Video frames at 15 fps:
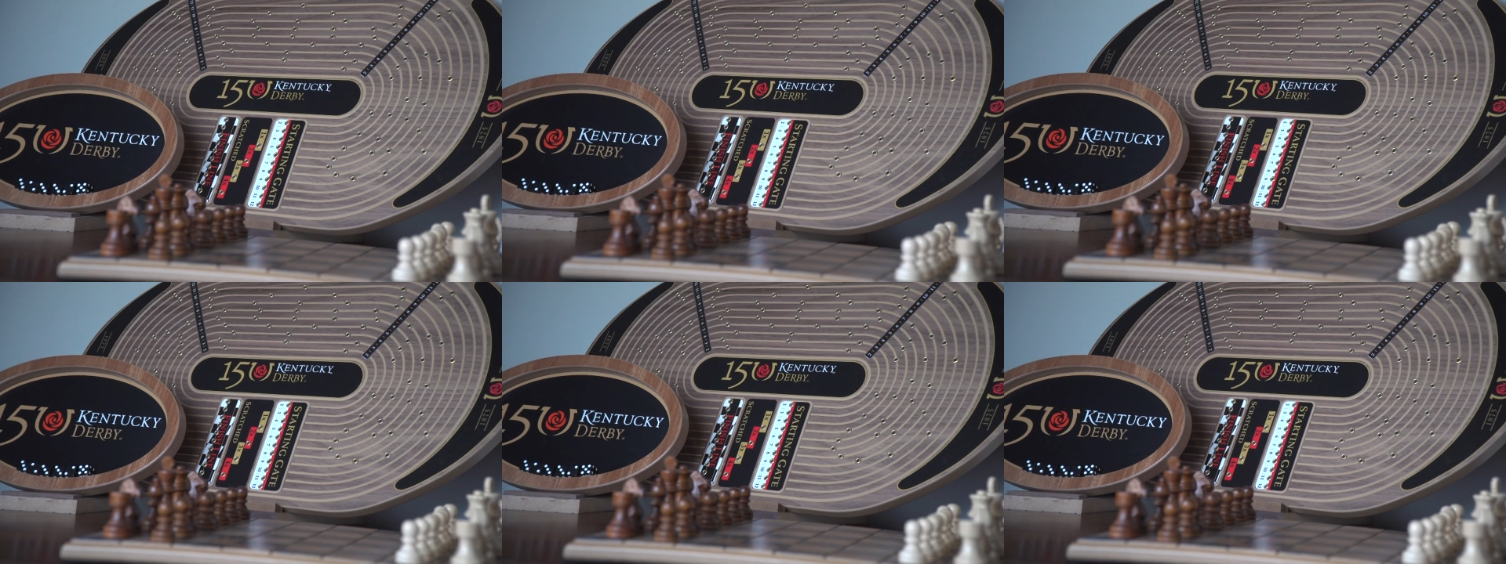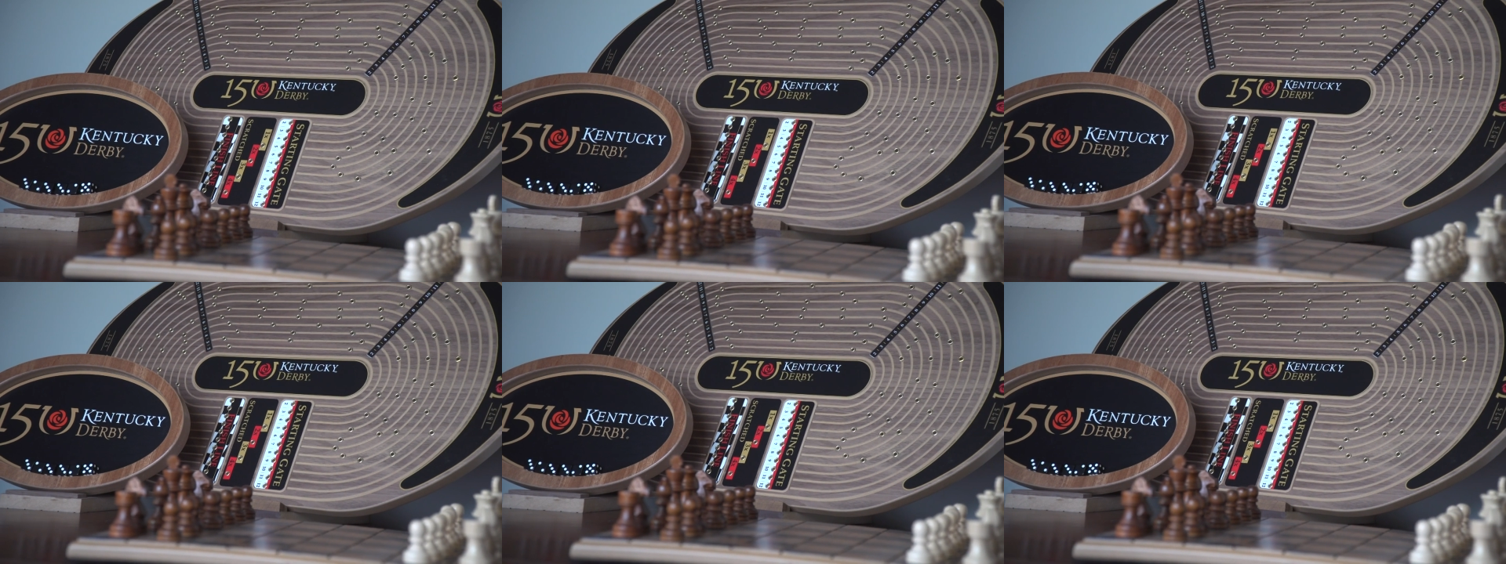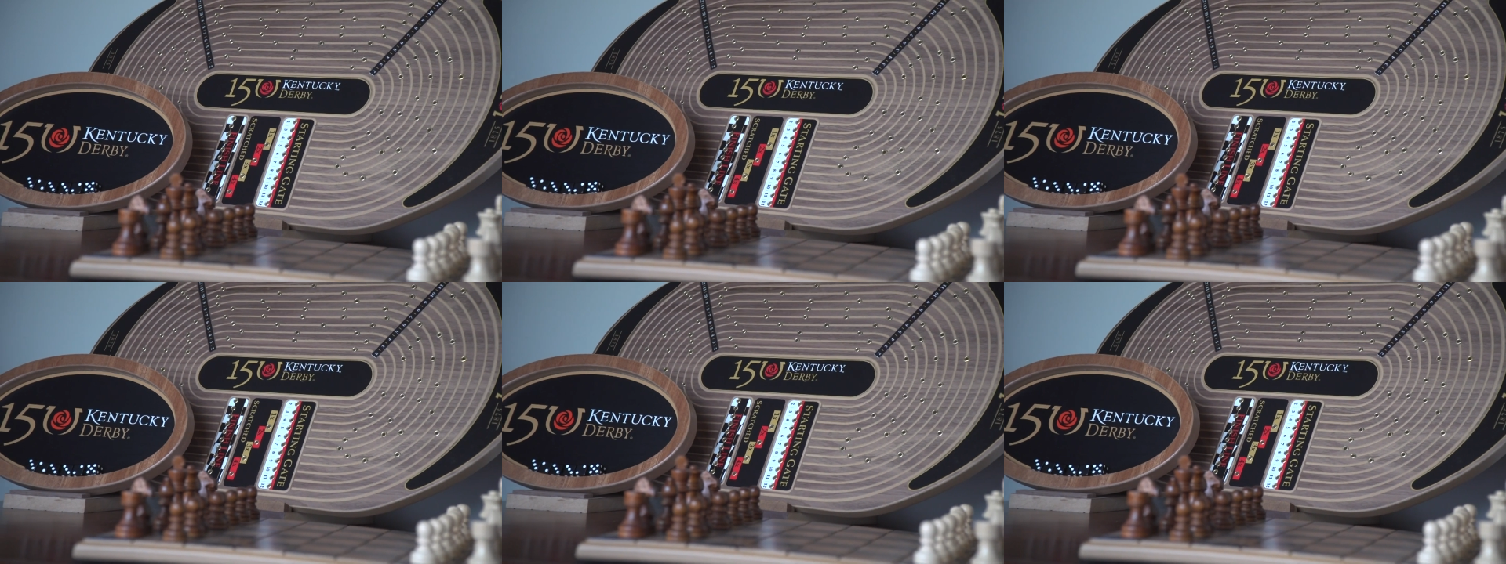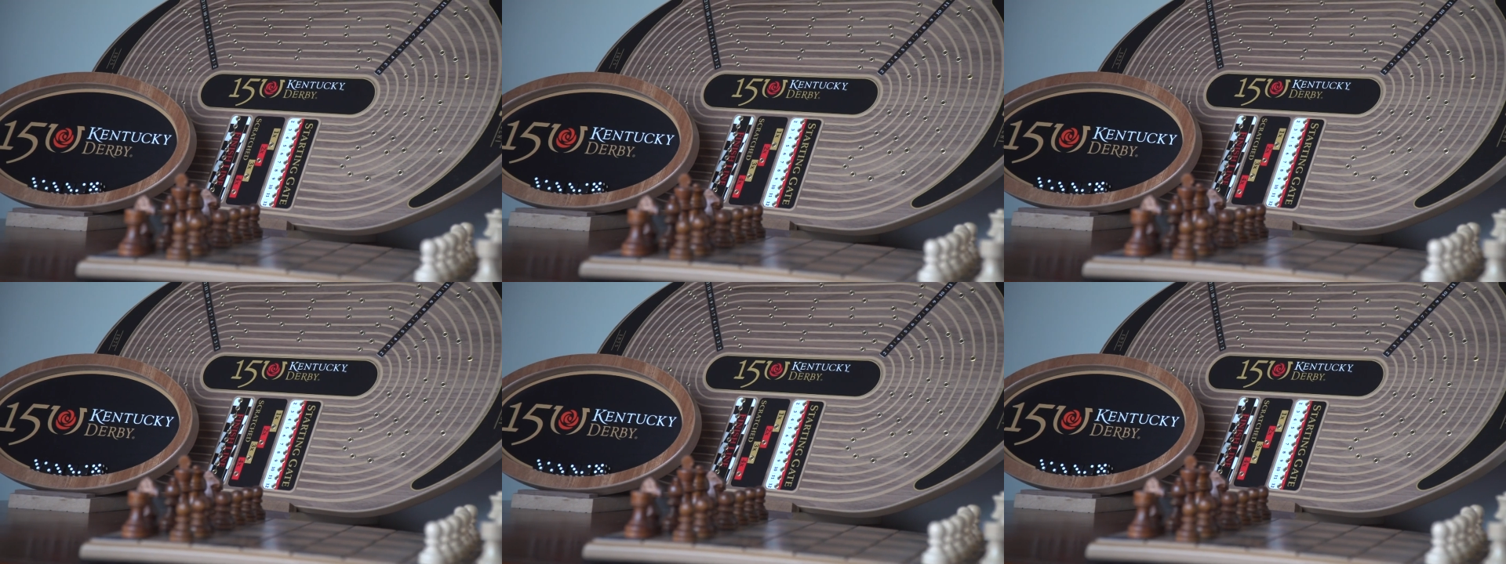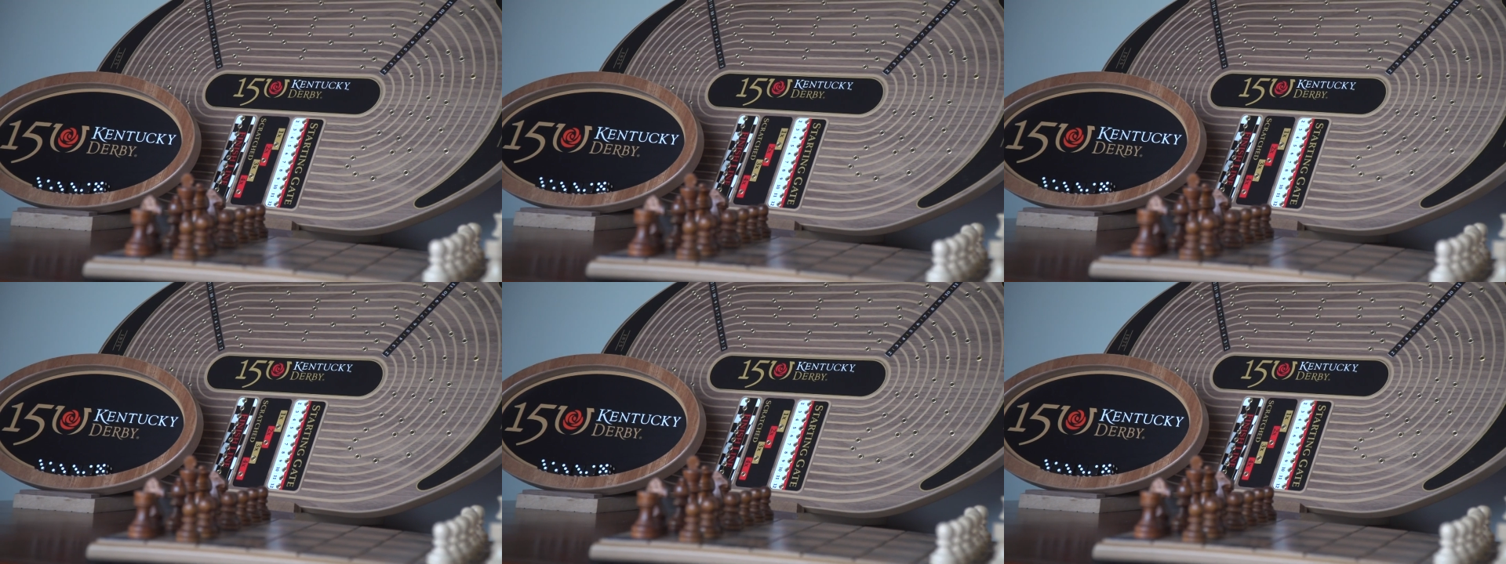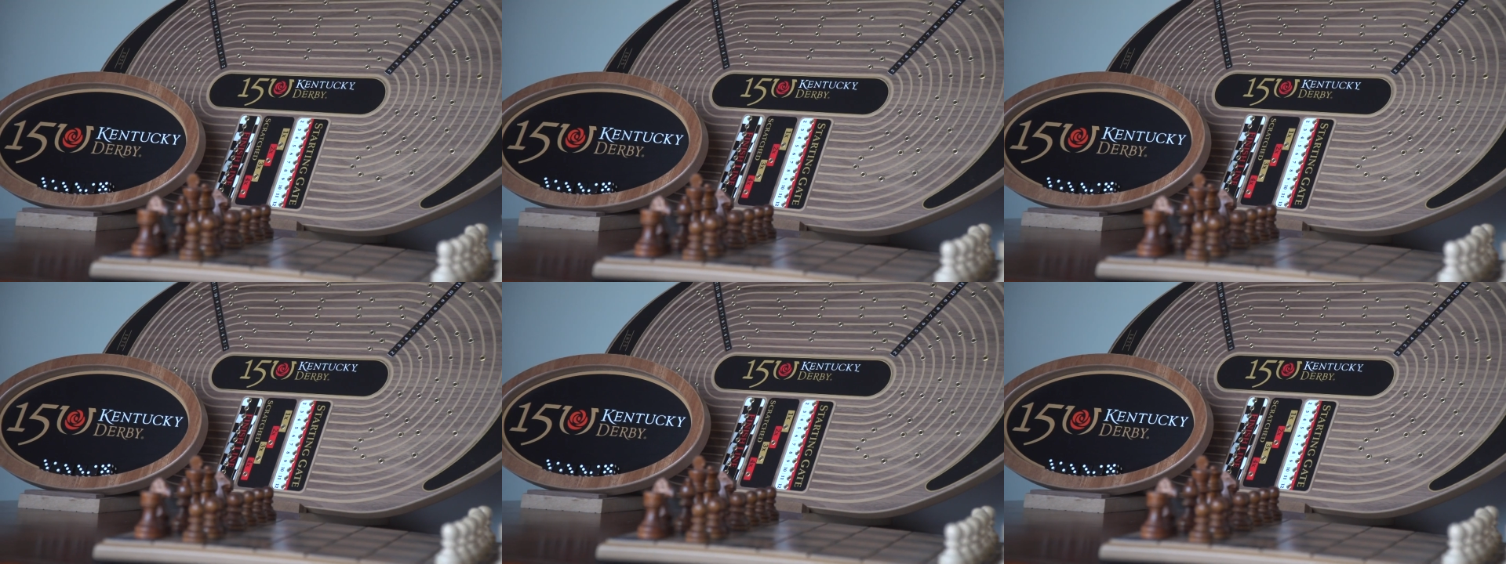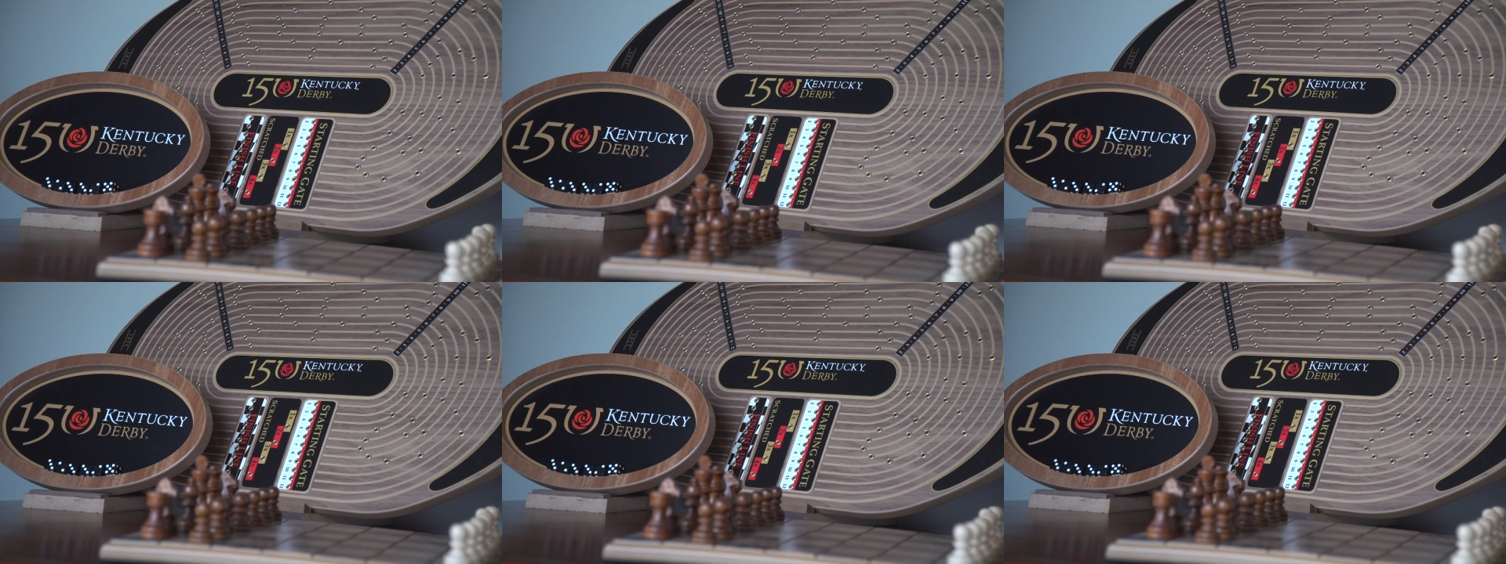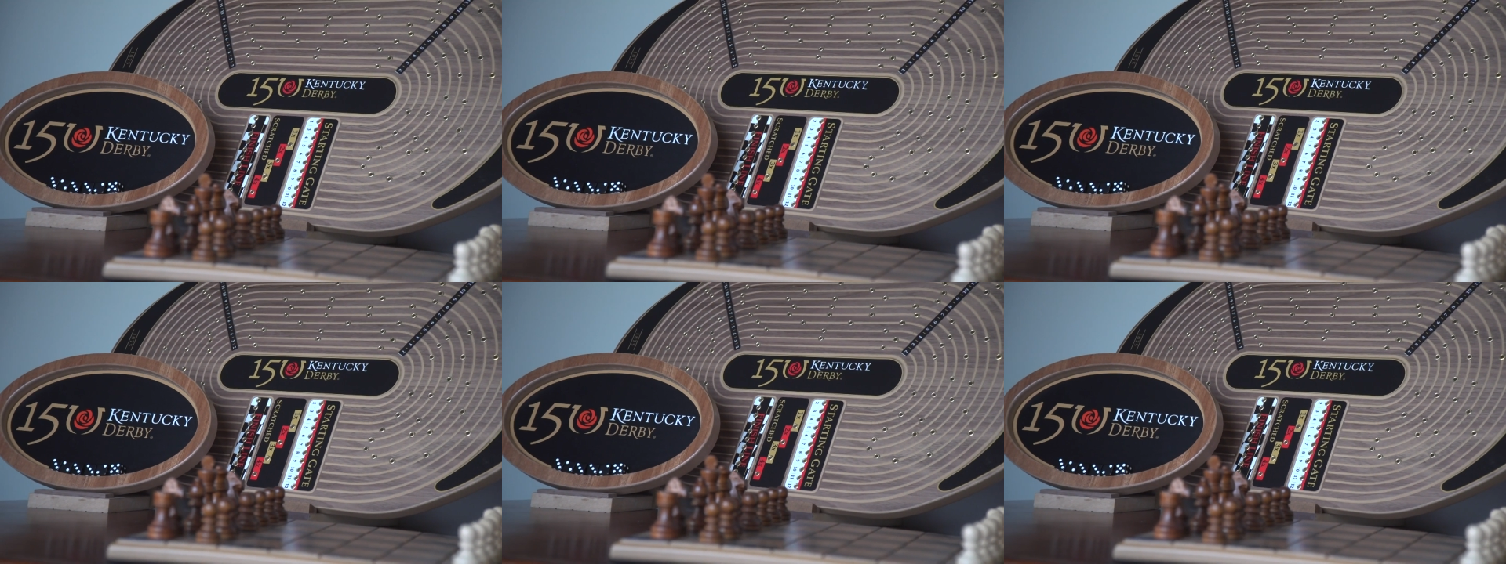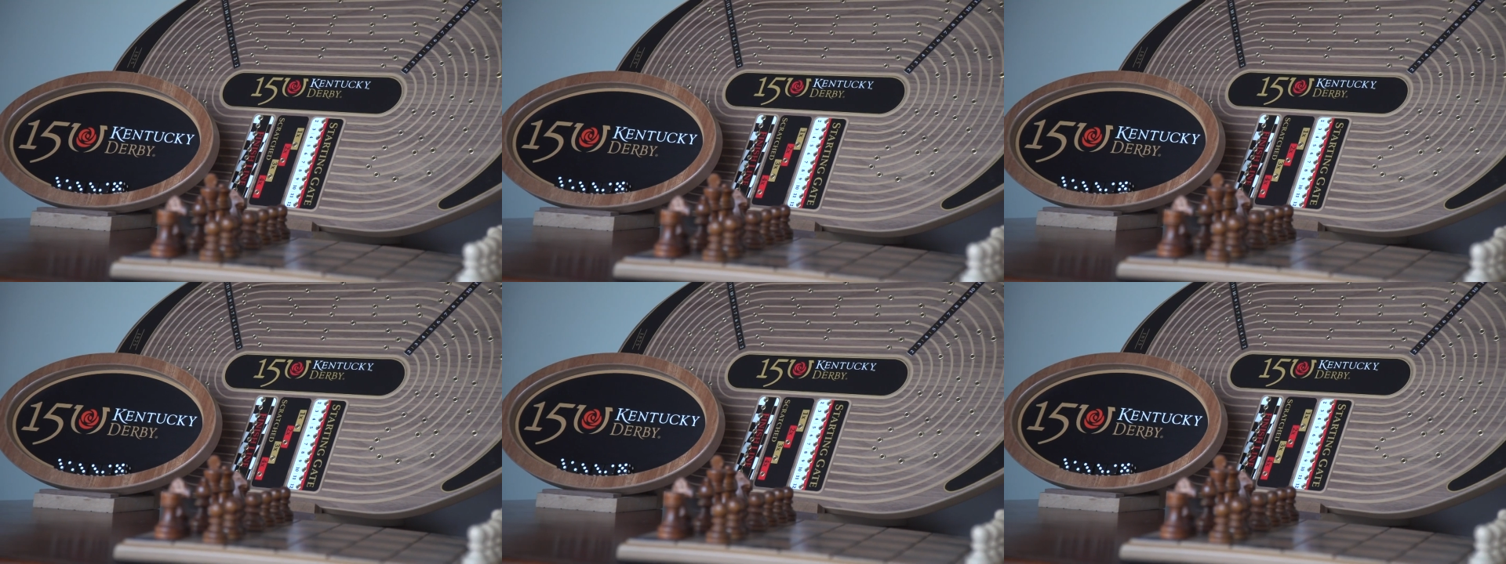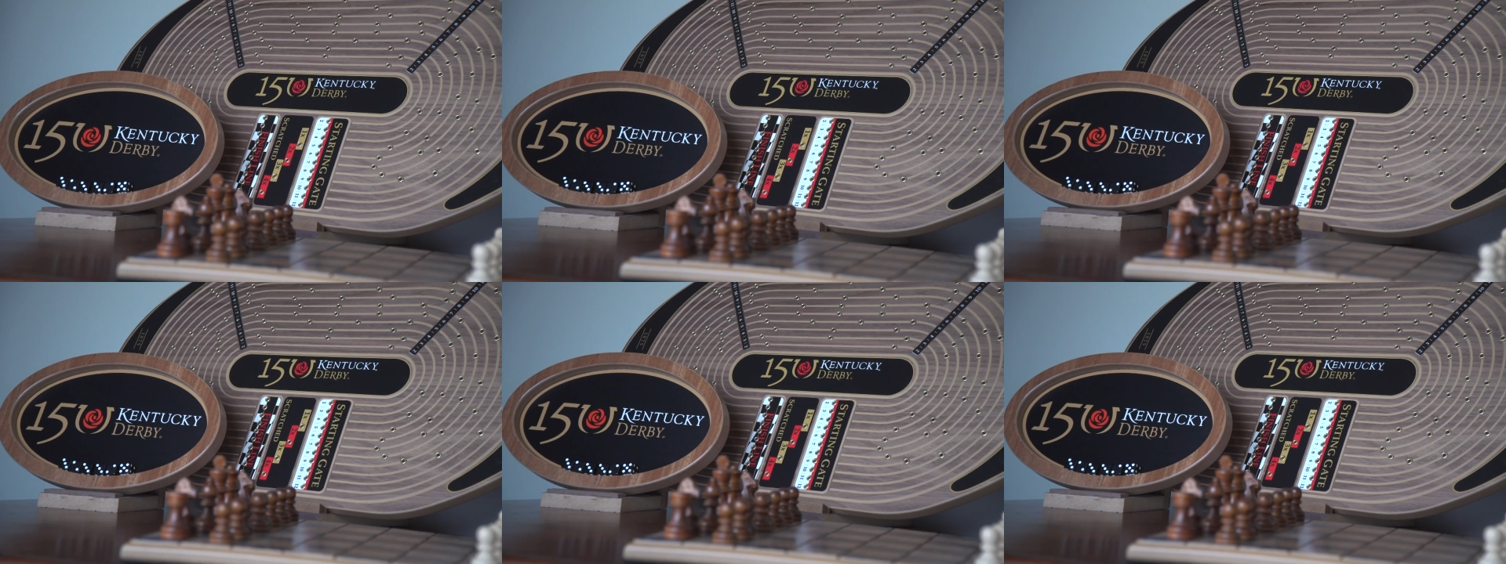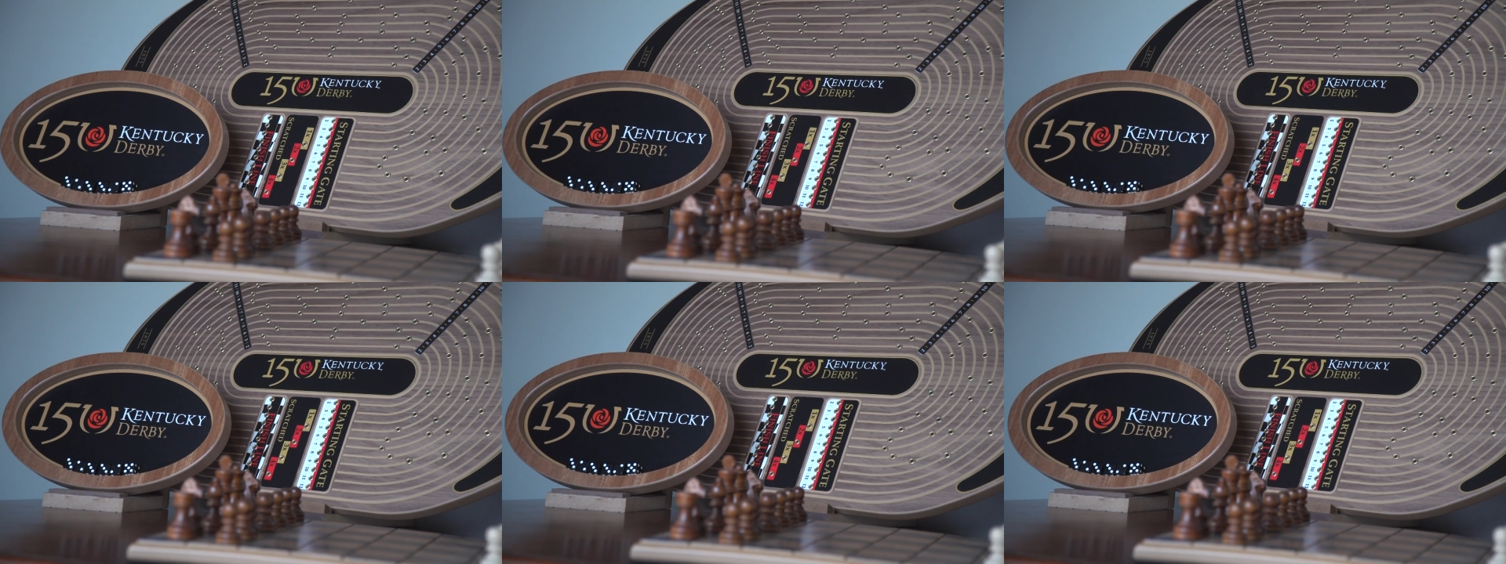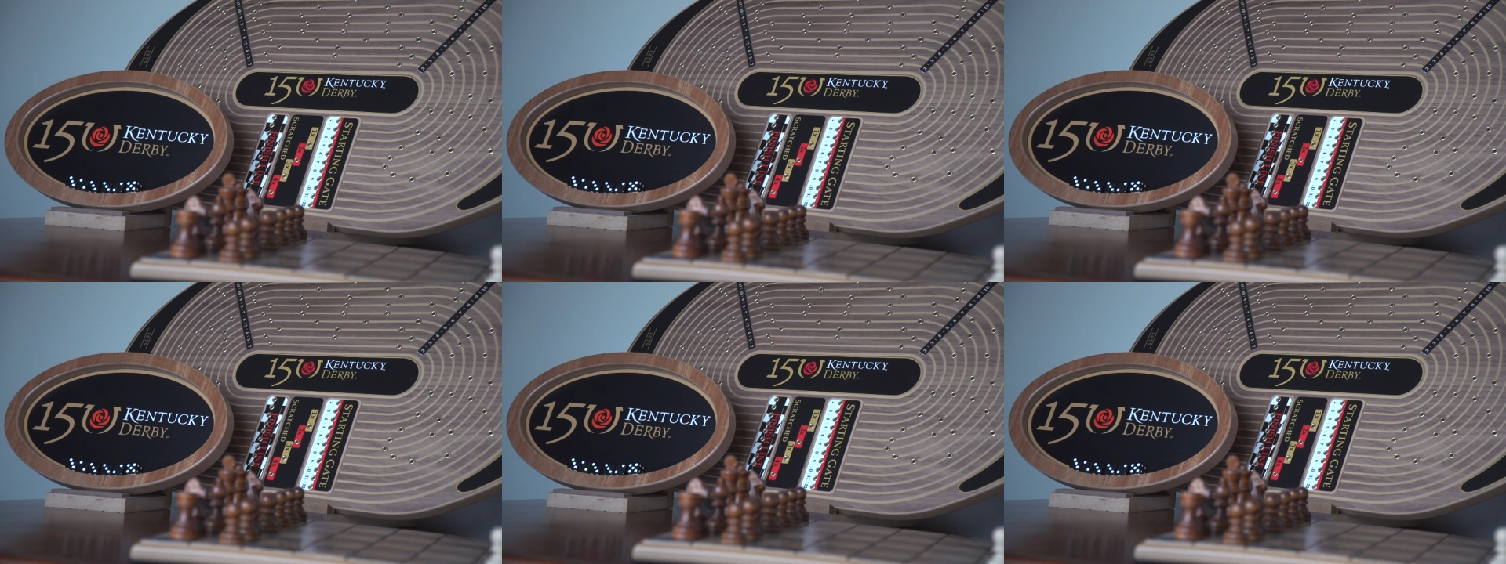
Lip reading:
Nobody's mouth can be seen.